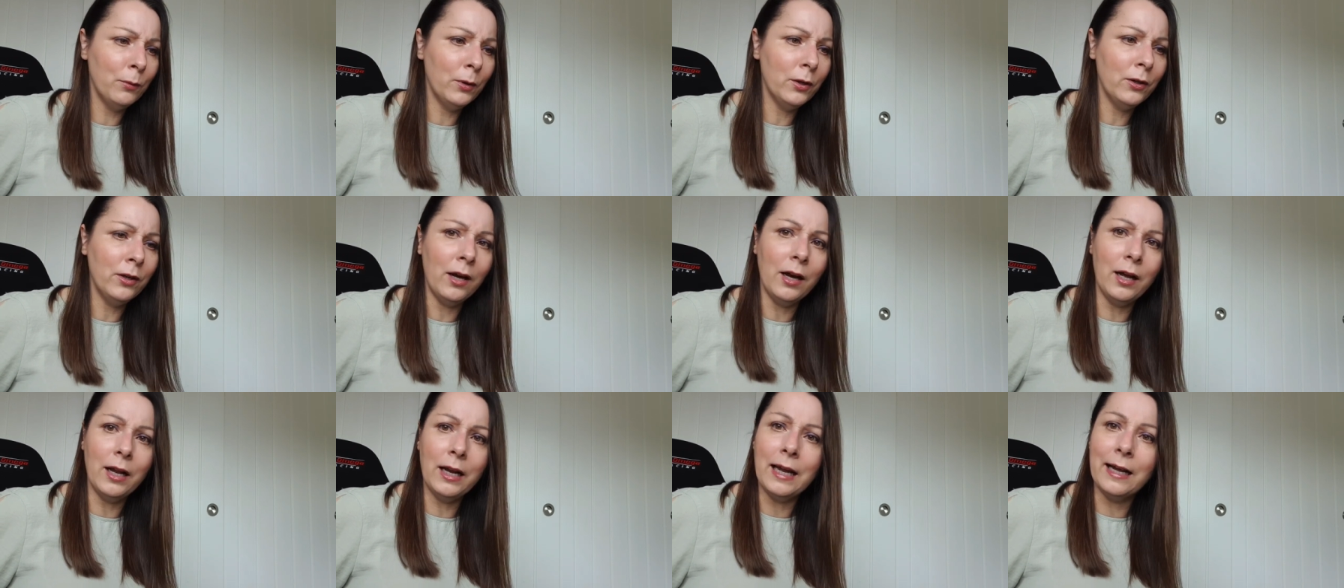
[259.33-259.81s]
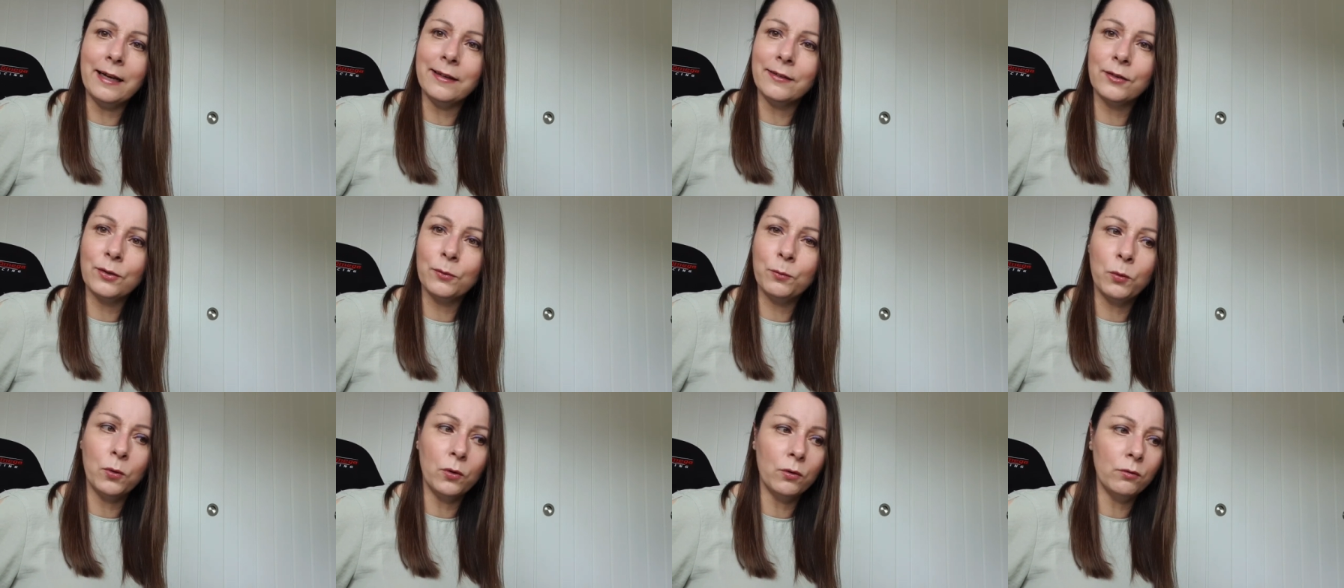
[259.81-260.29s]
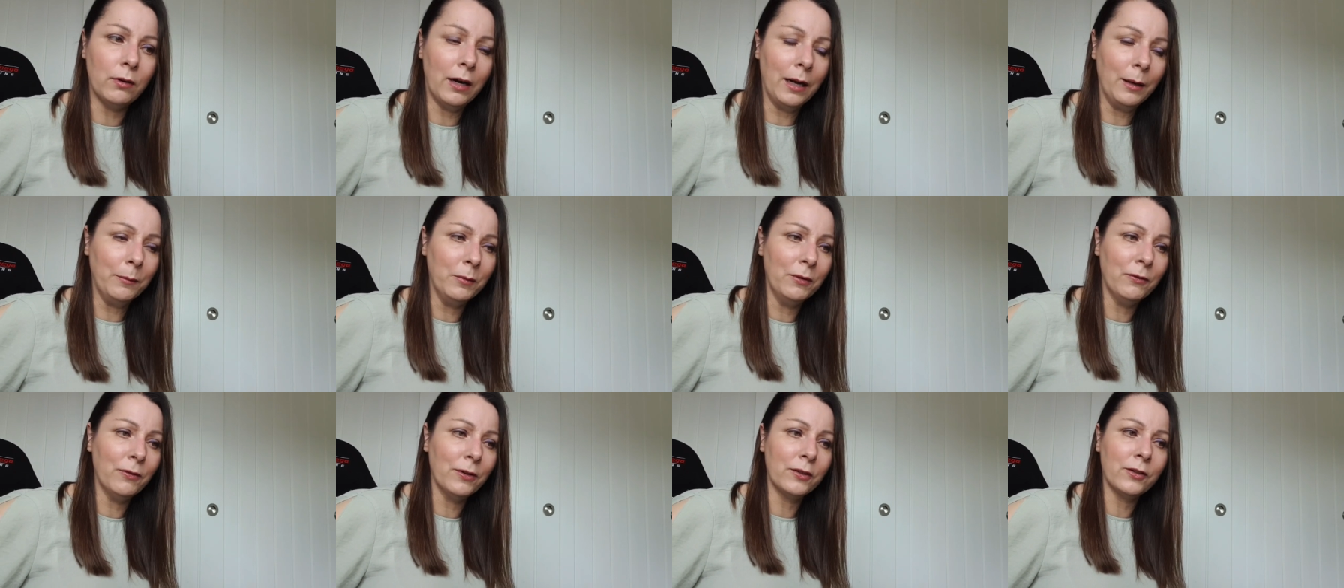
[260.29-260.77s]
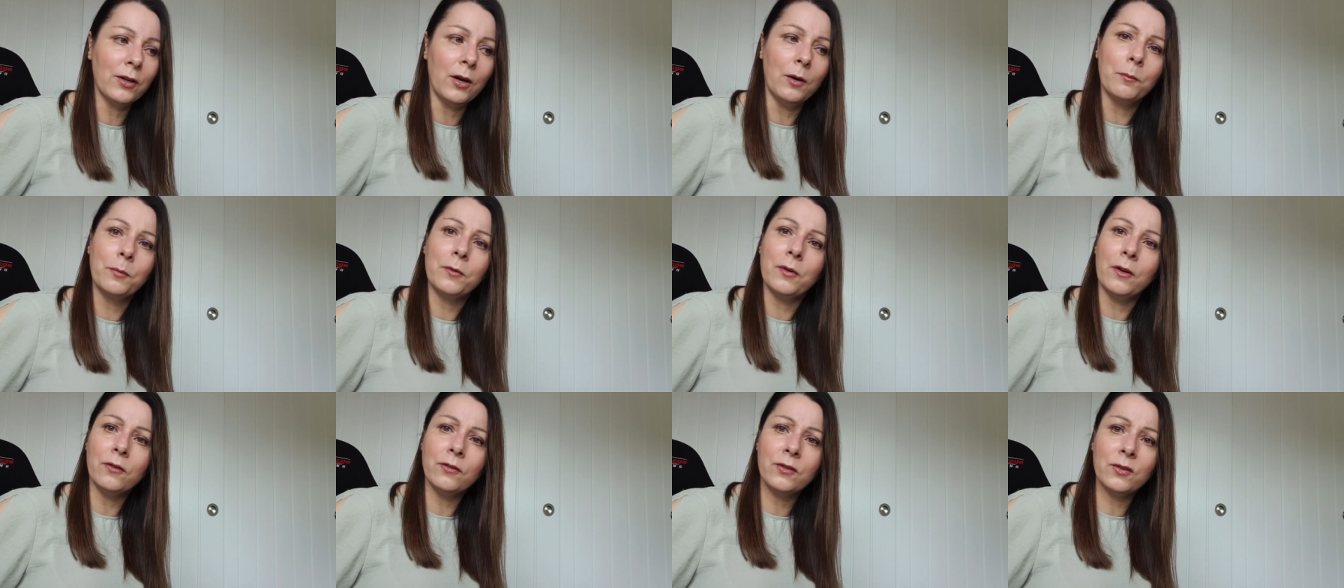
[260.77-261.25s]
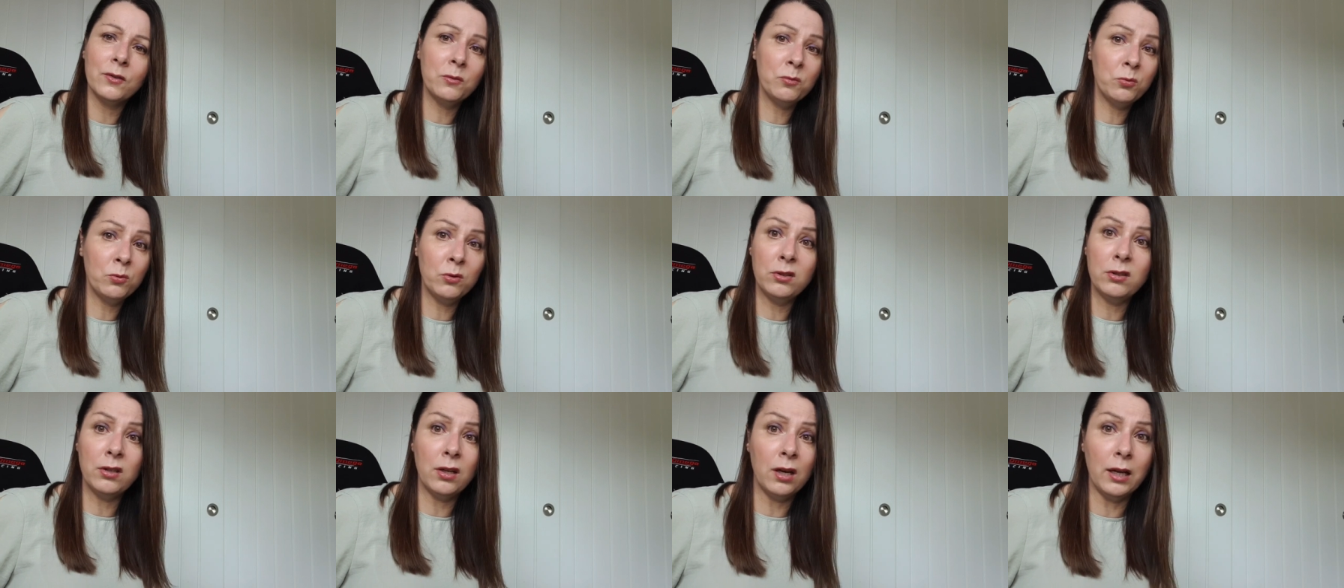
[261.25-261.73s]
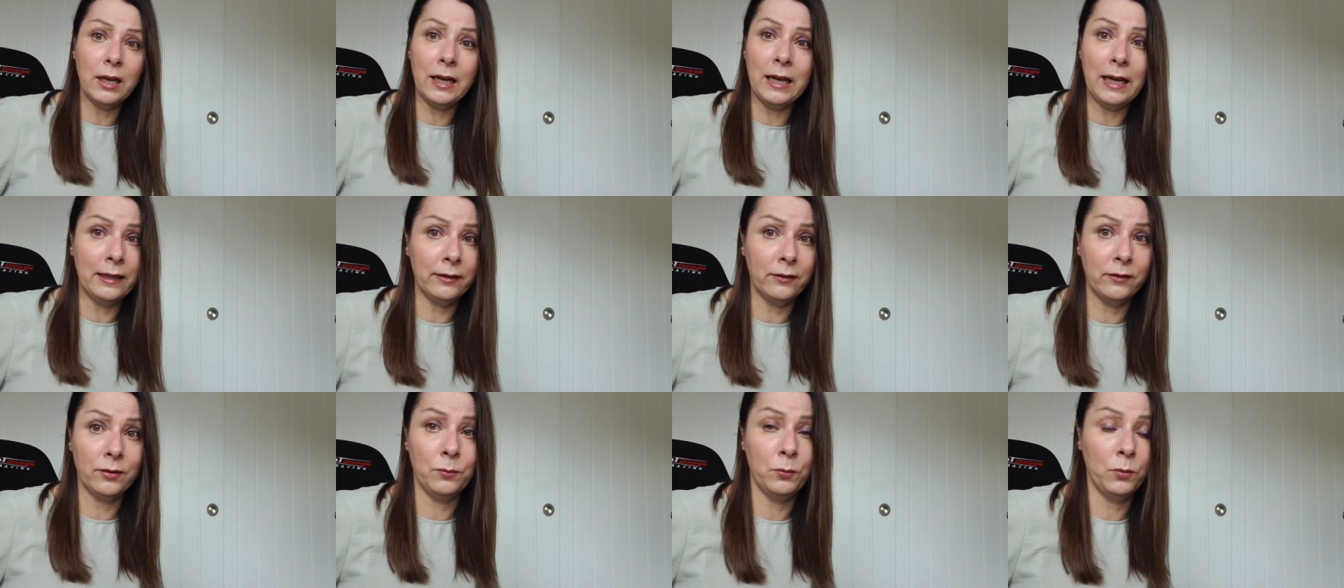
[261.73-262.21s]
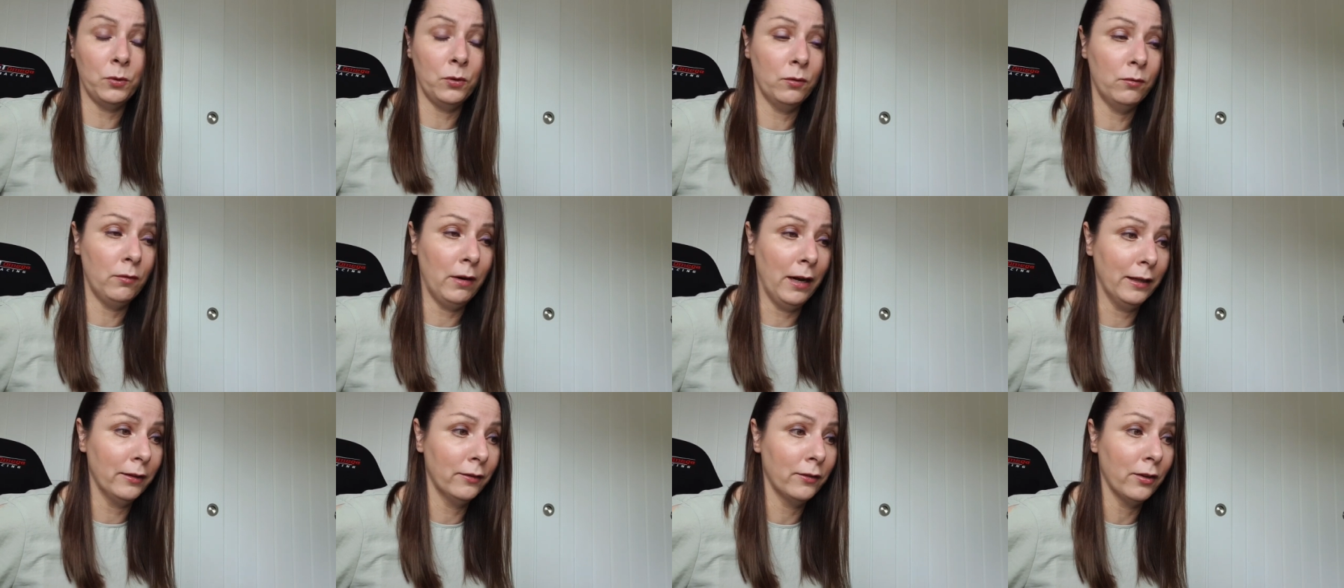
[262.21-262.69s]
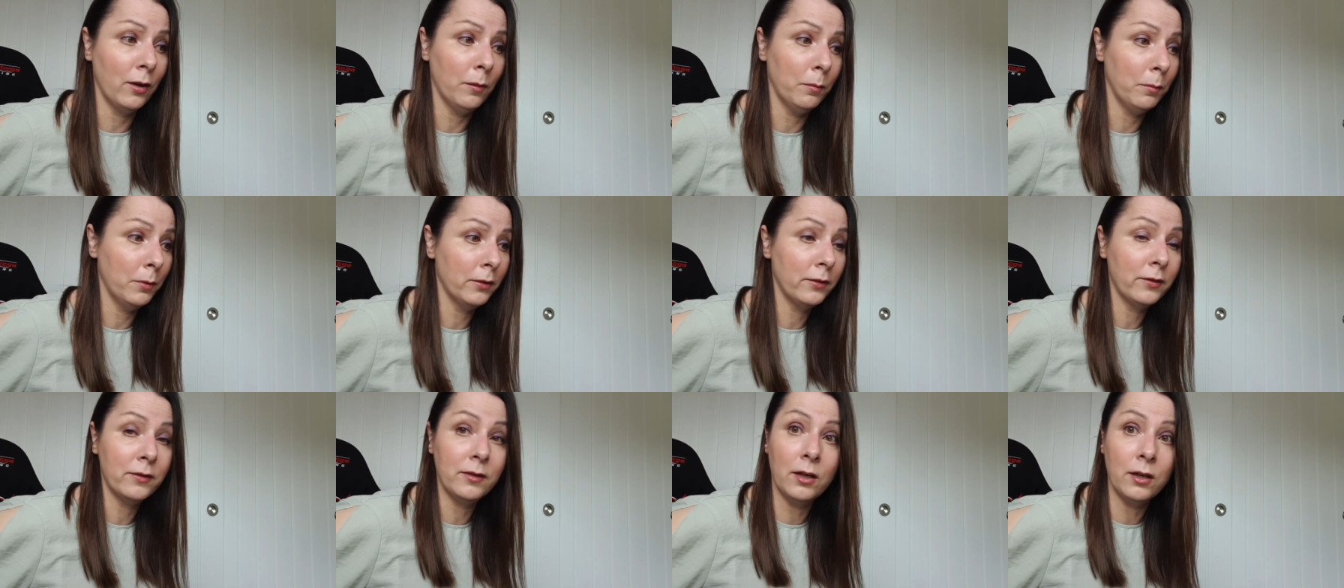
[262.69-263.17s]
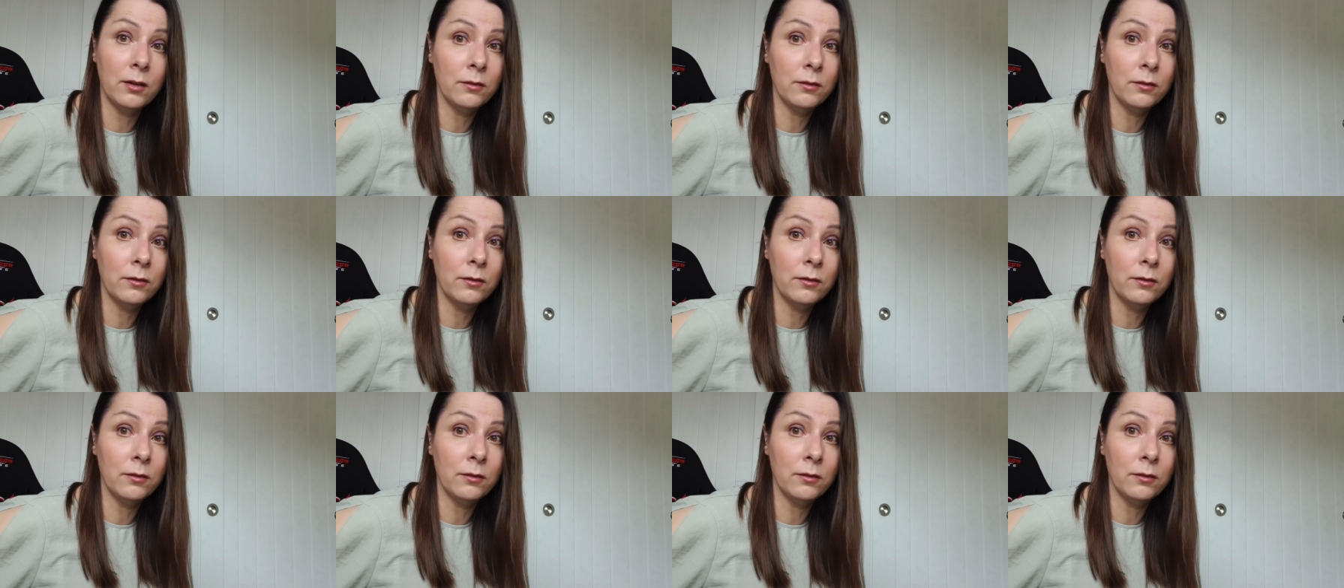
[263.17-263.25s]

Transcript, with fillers: We're not allowed to walk around with a tops off, so if we're not allowed to walk around topless,